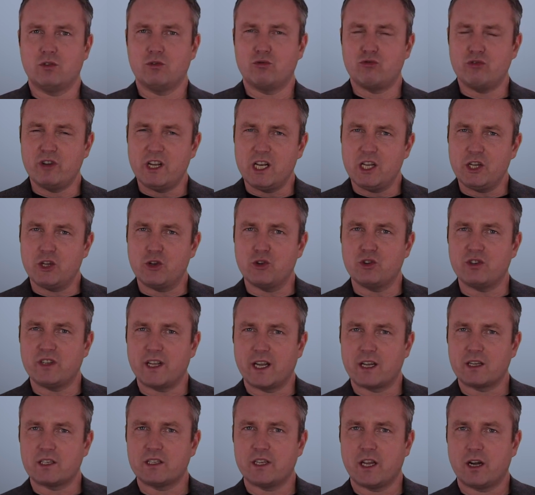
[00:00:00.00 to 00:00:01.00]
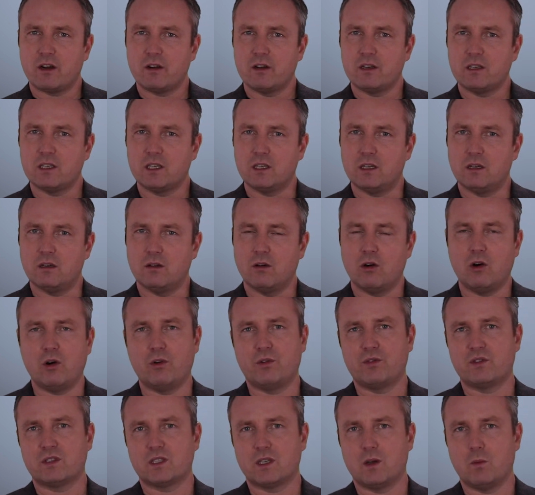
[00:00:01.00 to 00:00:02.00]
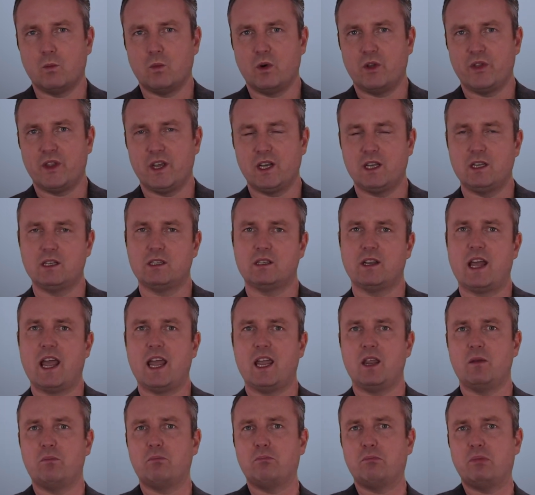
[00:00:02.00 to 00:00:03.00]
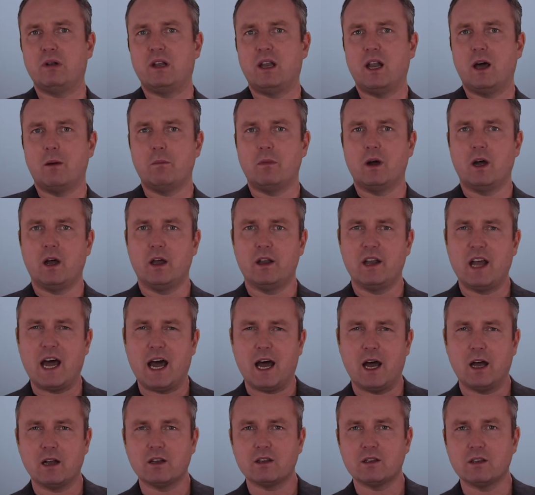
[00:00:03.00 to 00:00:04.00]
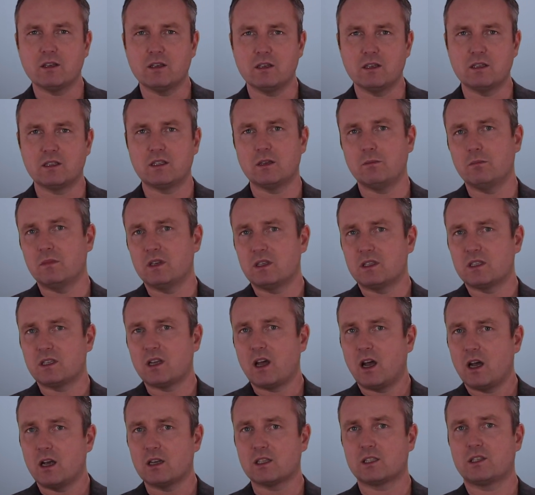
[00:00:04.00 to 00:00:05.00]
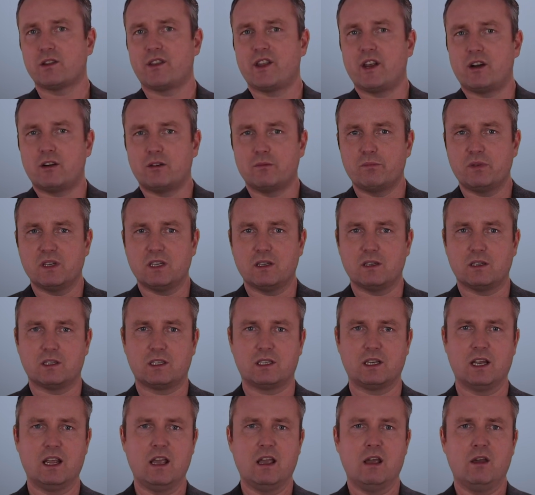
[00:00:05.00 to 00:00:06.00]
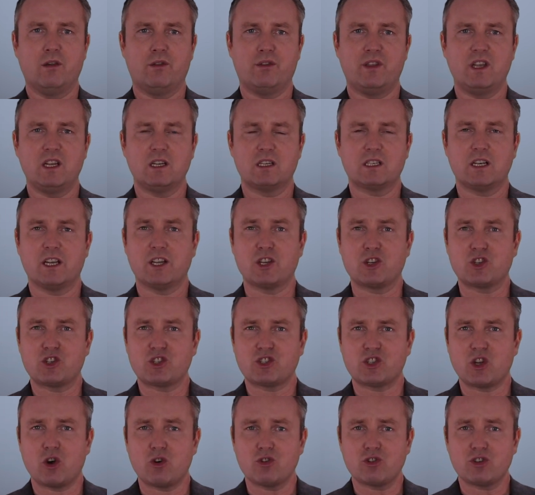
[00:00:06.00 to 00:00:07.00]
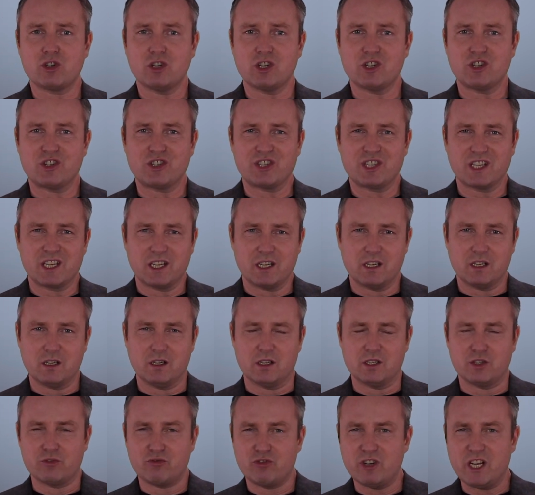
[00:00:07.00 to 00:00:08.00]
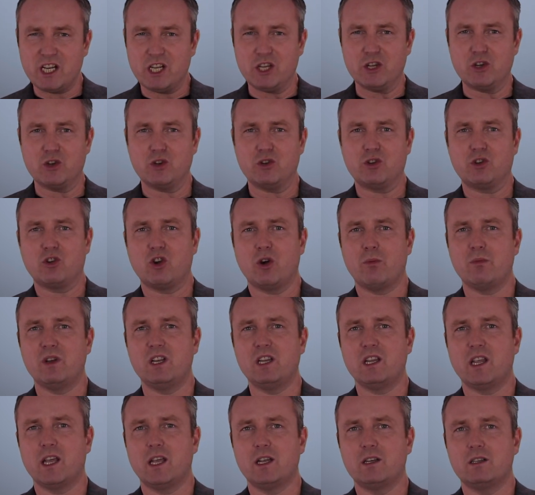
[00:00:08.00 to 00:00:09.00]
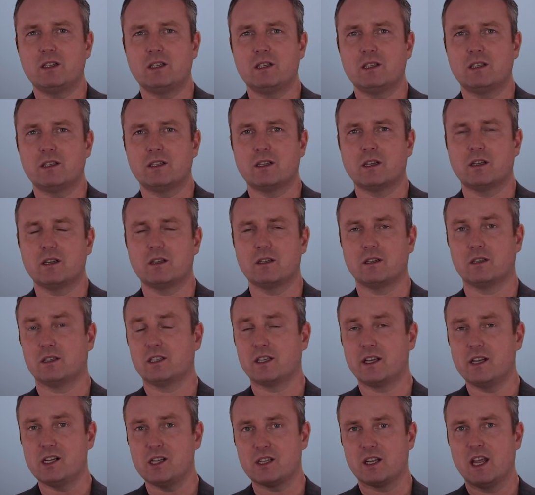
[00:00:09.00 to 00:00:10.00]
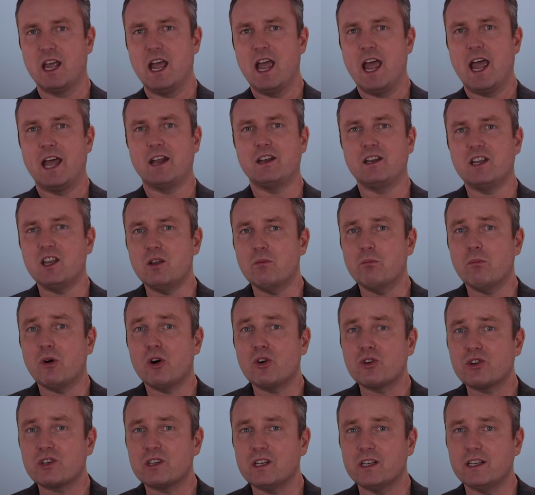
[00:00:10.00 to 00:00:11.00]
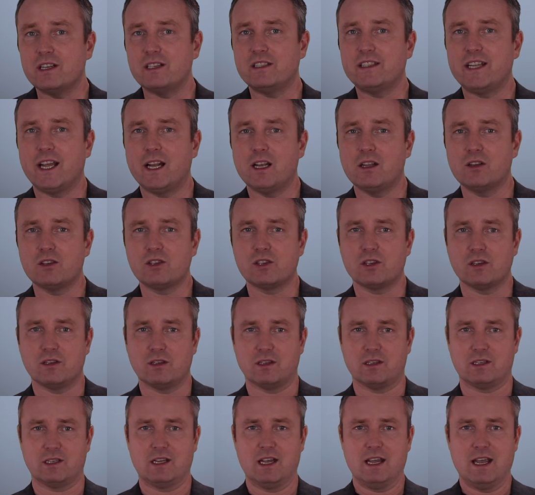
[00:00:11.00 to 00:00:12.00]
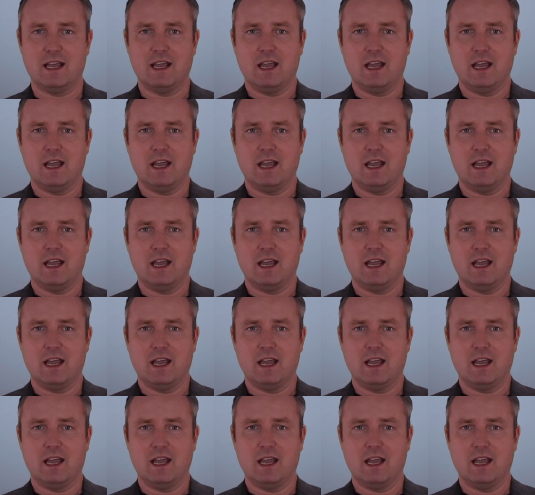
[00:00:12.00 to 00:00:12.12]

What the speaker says: really good dexterity of someone that is a plumber, an artist, a massage therapist, things like social skills, really good communication skills and emotional intelligence,